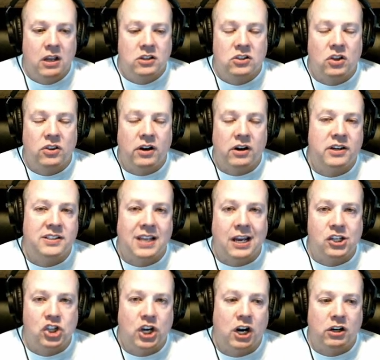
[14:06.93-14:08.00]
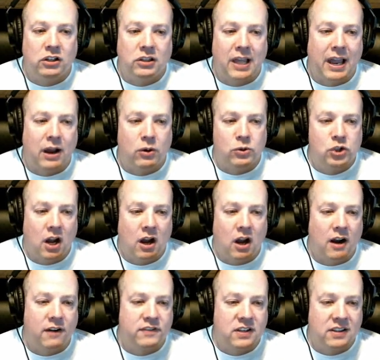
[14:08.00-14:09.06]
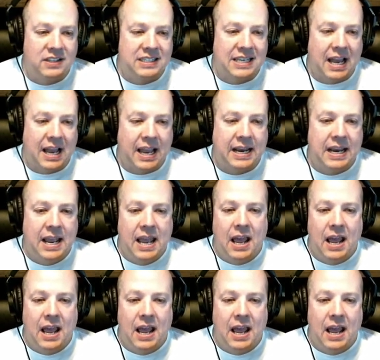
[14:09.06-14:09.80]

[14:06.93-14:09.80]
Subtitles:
So there is a chair lounge off to the side.